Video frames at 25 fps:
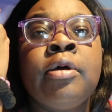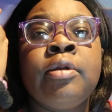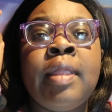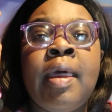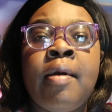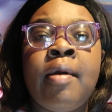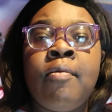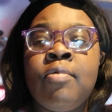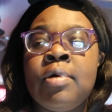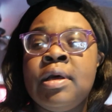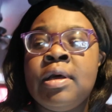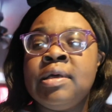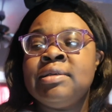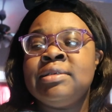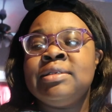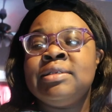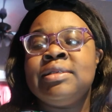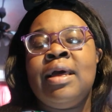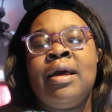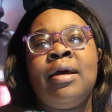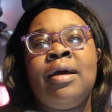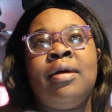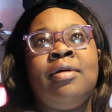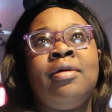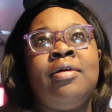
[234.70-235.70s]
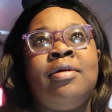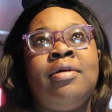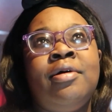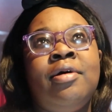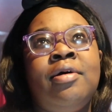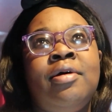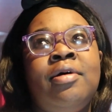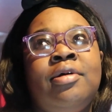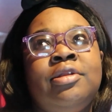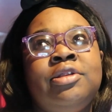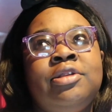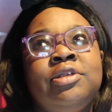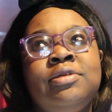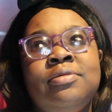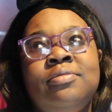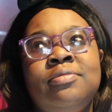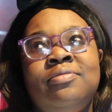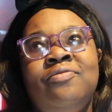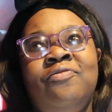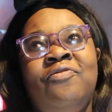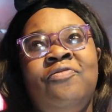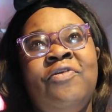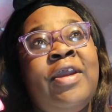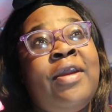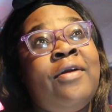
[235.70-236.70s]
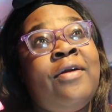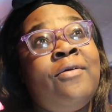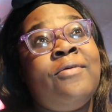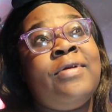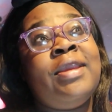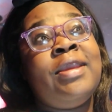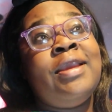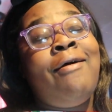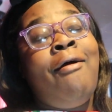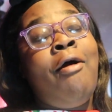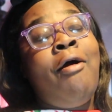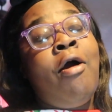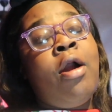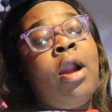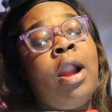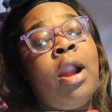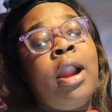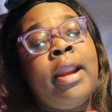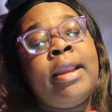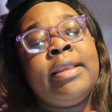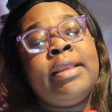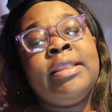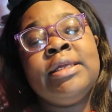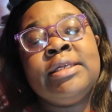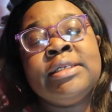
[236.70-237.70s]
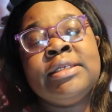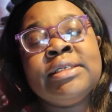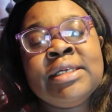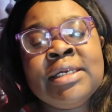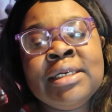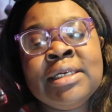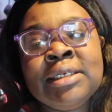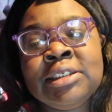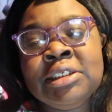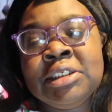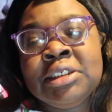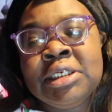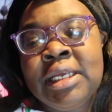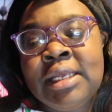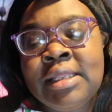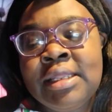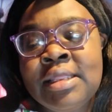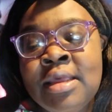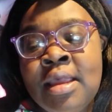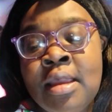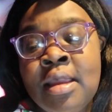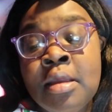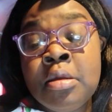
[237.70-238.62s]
know that was a very hard decision